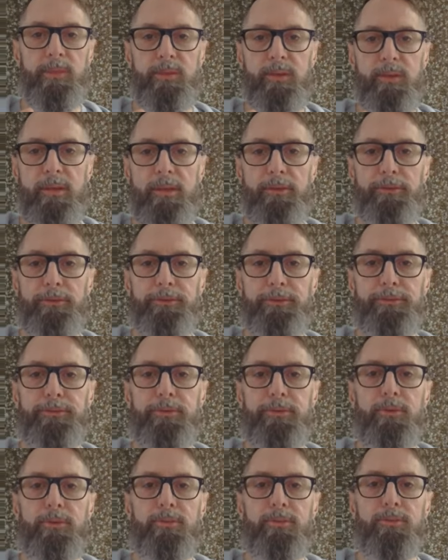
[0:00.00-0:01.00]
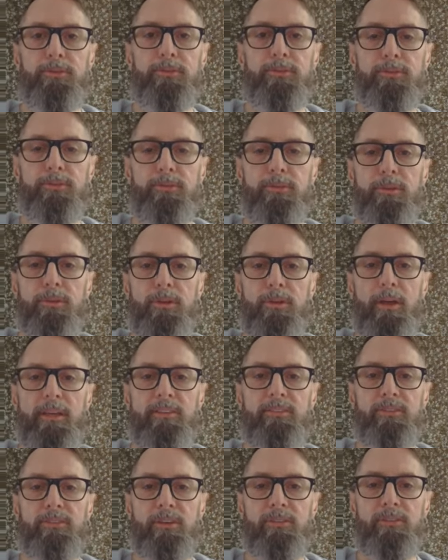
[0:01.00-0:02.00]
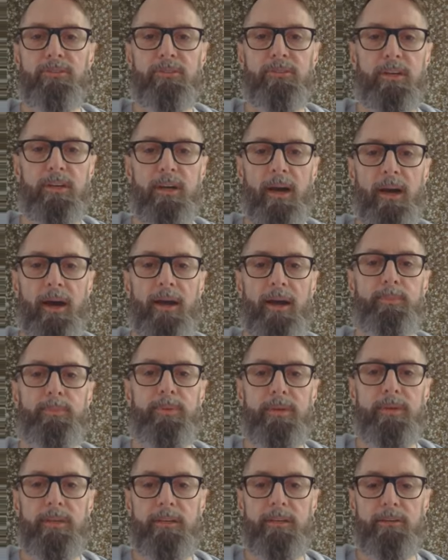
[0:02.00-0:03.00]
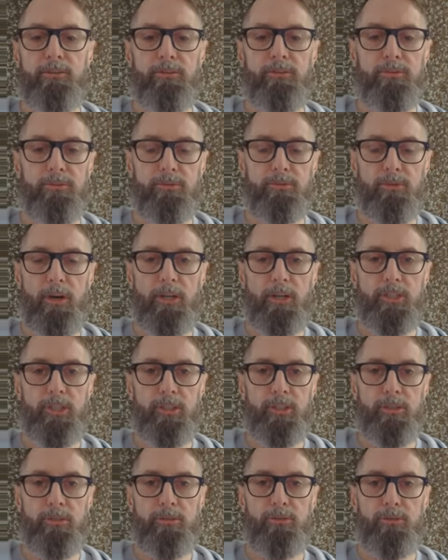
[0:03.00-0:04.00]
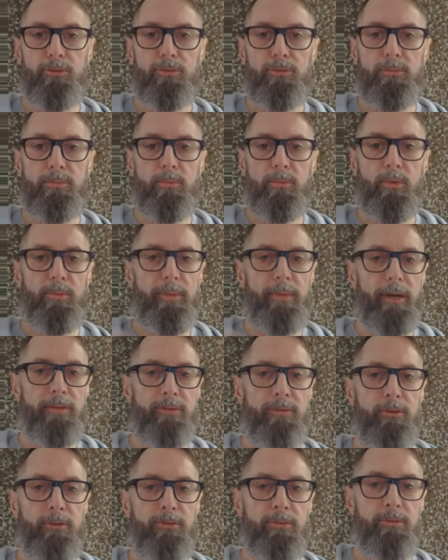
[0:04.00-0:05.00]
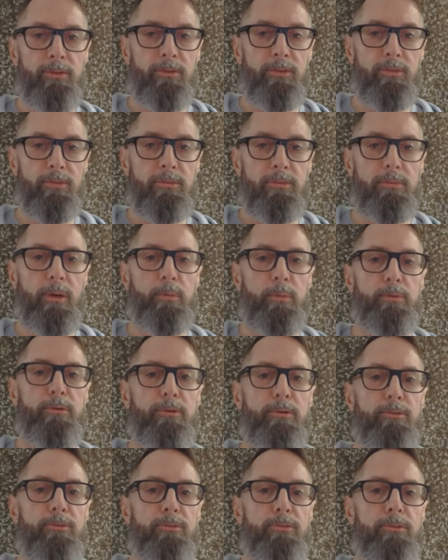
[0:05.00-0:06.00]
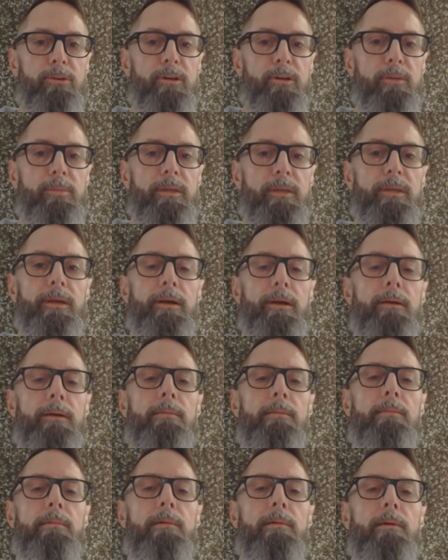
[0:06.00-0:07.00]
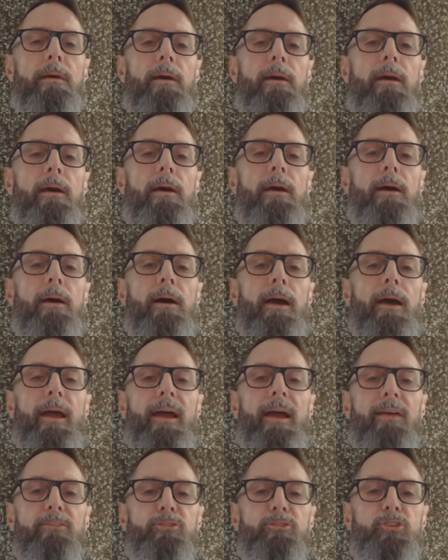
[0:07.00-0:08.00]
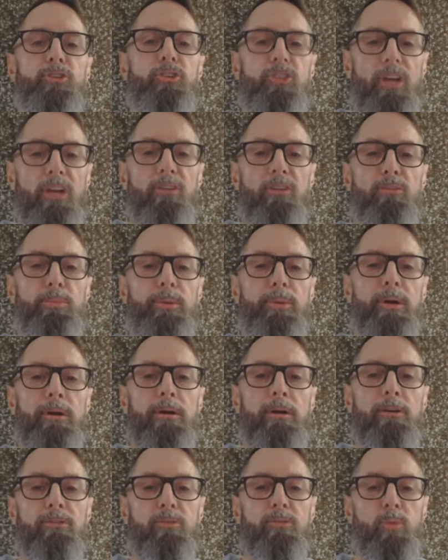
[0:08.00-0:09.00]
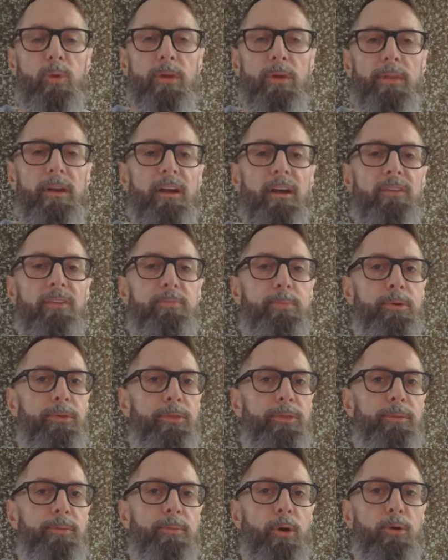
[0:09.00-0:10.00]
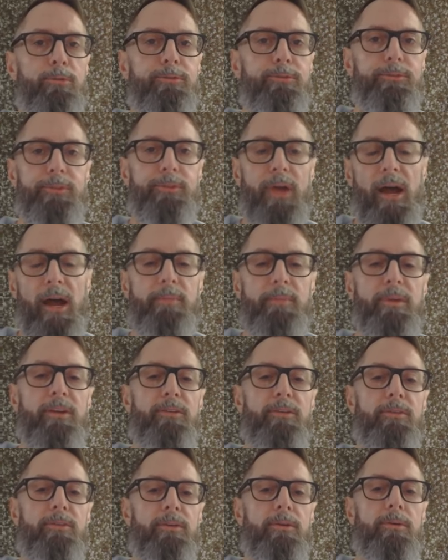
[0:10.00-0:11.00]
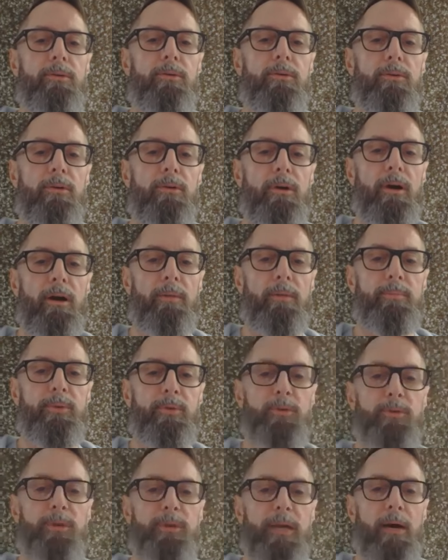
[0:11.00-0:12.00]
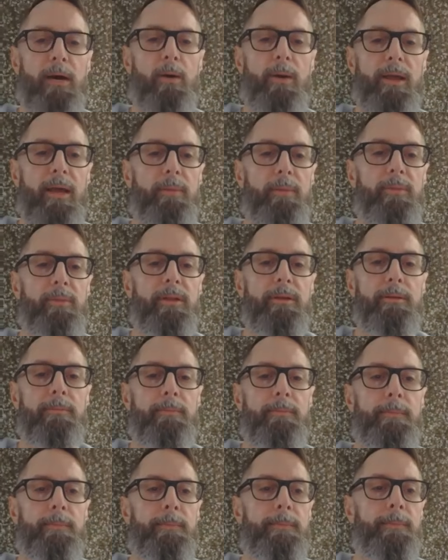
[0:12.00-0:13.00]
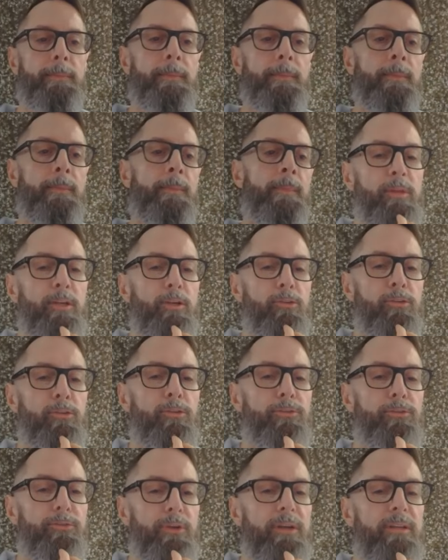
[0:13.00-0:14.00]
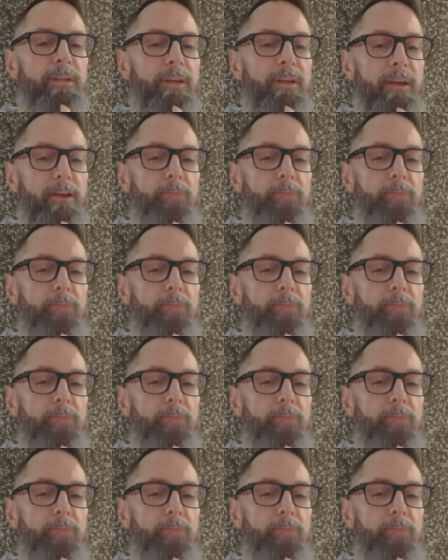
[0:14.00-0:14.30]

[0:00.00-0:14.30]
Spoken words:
these existing IP structures with metaverses and bubbleverses are going to be there. And Shakespeare is the one that I've put the most time into, building out Hamlet. Hamlet uses freight